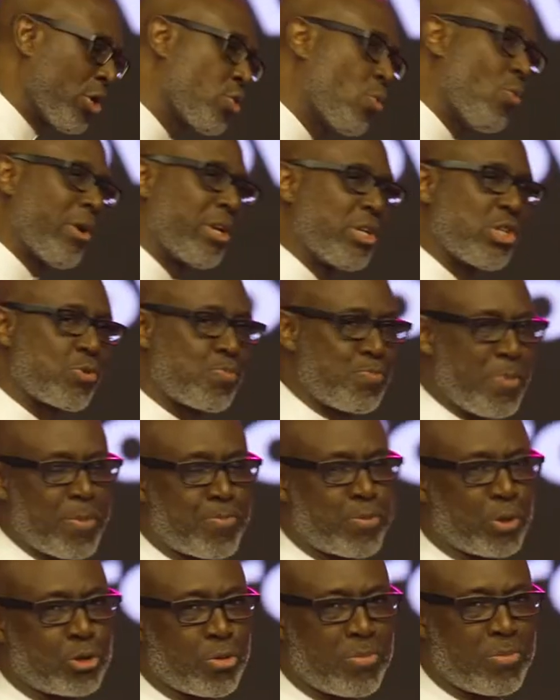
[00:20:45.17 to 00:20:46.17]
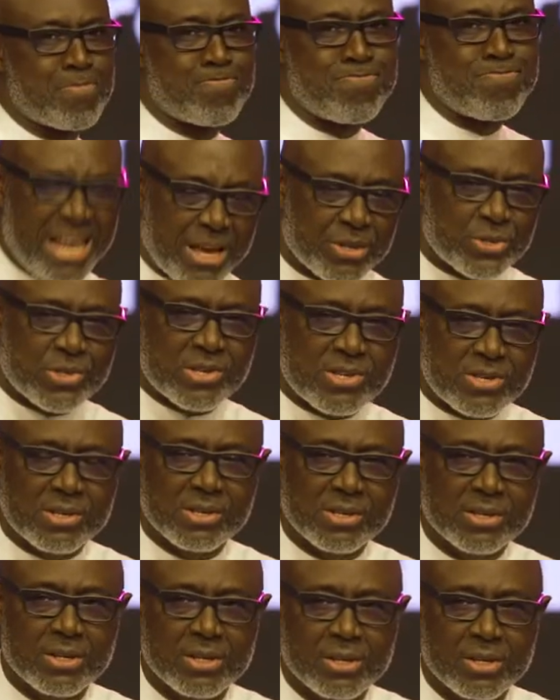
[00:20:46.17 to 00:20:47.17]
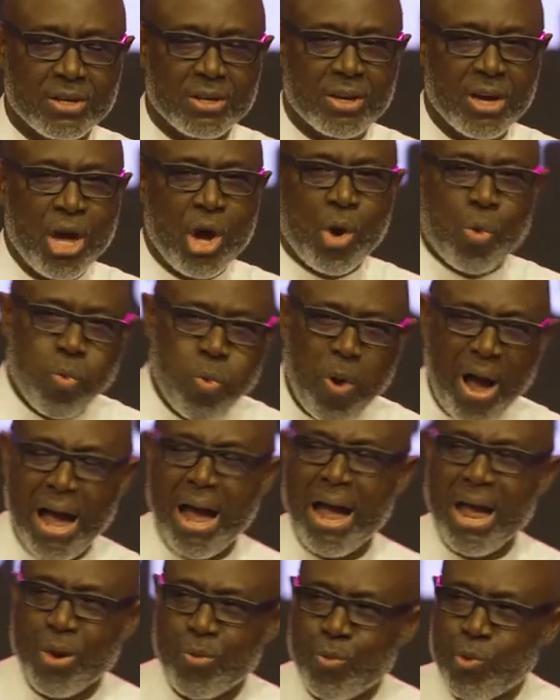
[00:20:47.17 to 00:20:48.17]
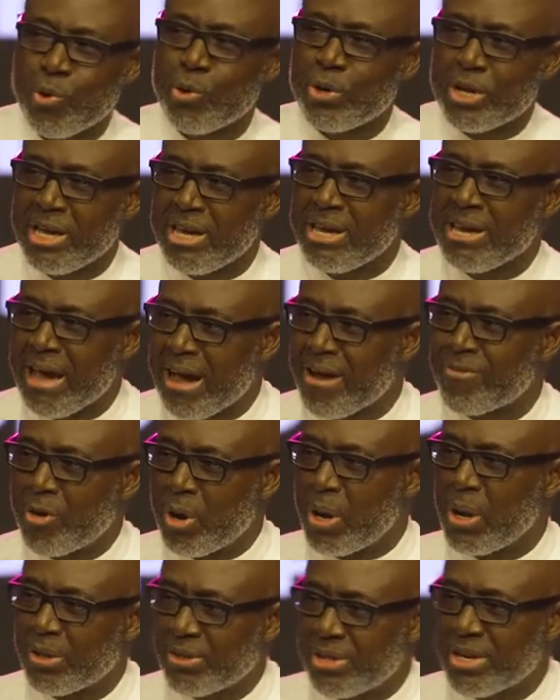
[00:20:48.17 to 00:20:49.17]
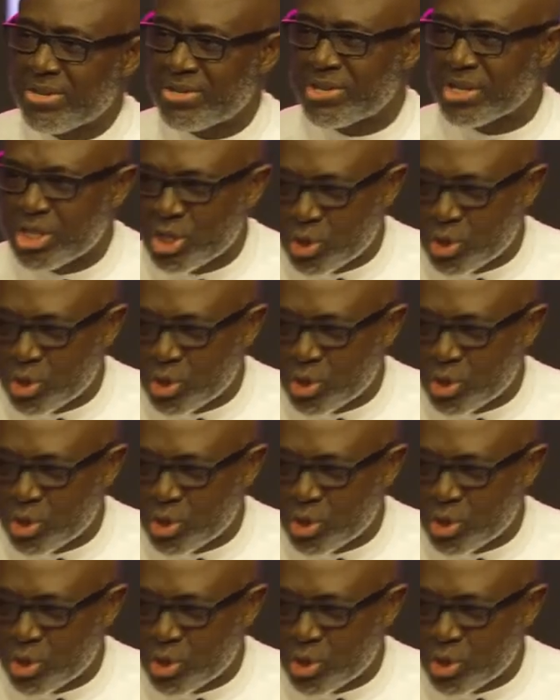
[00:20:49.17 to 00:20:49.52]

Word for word: doesn't want his people to be blessed, why would he have all this